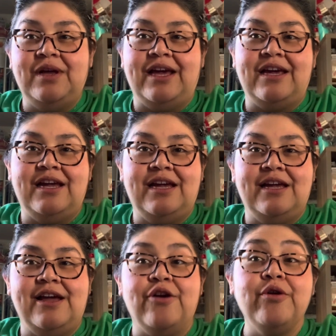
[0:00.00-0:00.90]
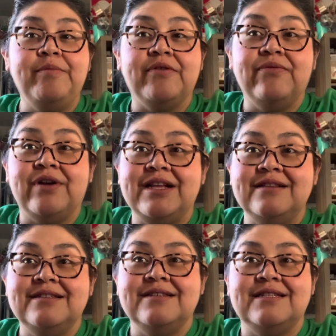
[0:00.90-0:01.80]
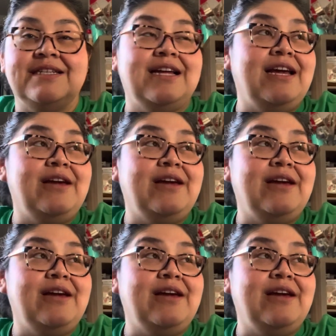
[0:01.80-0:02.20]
a group of friends today.